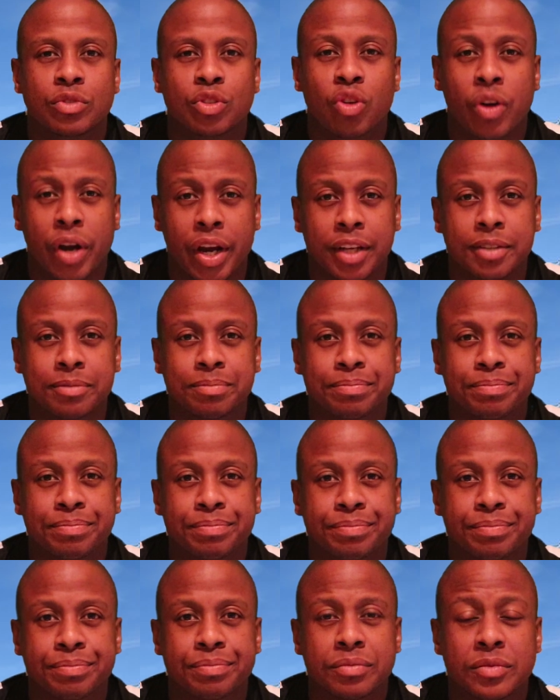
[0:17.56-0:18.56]
Great.
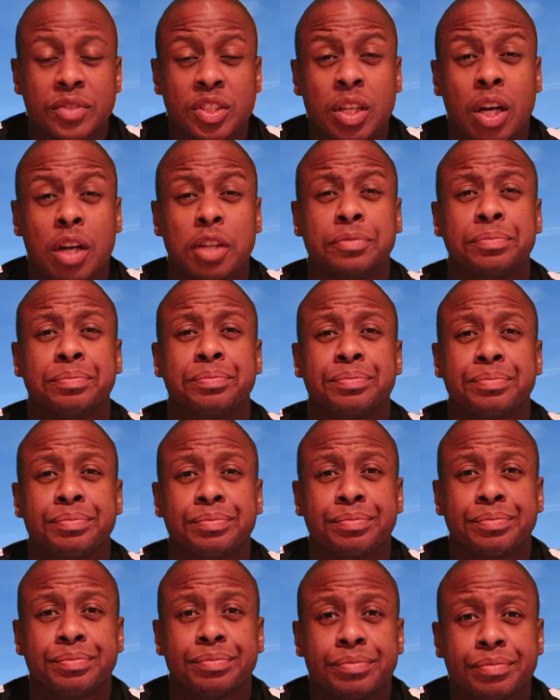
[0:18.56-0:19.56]
So
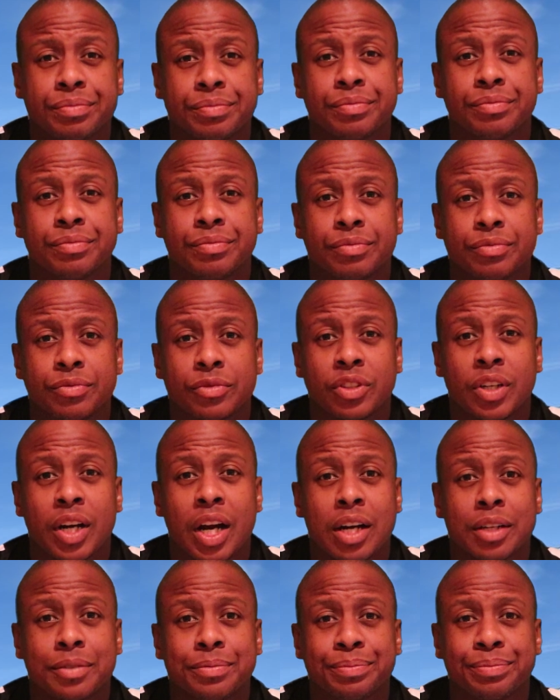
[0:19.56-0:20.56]
we're
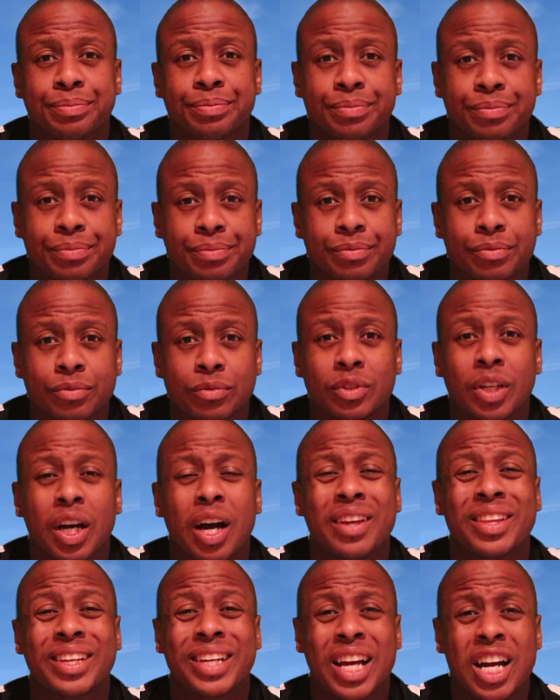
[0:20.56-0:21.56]
out. We're
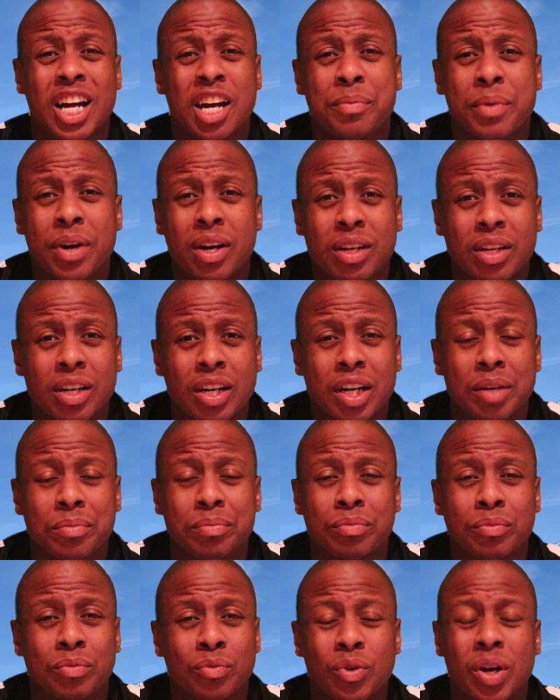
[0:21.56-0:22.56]
out of the Carabao Cup,
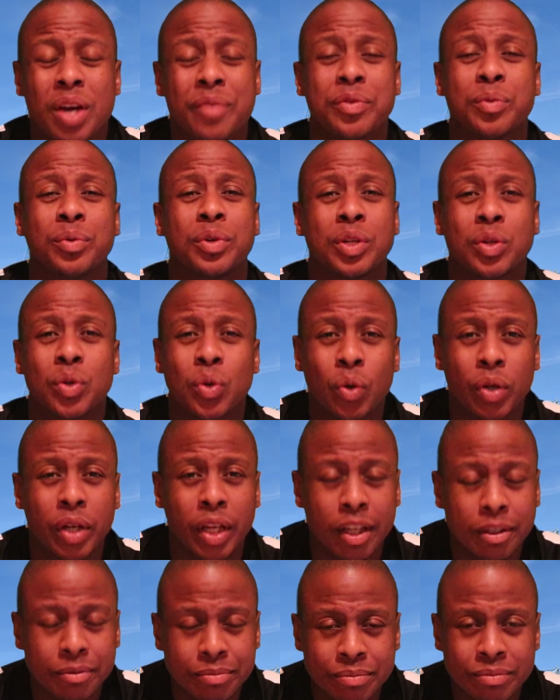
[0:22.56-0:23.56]
whatever you want to call
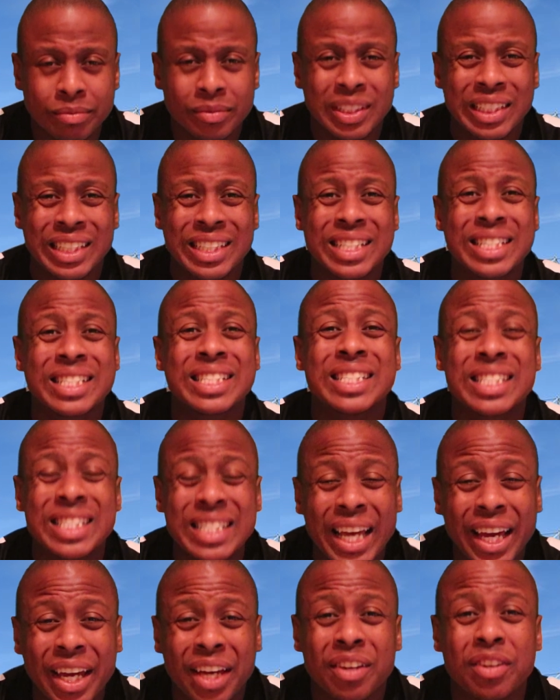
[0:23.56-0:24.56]
it.
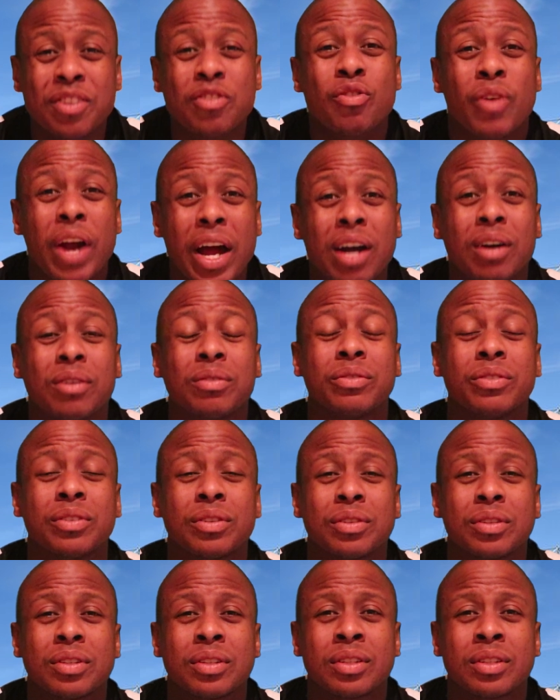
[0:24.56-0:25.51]
Second round.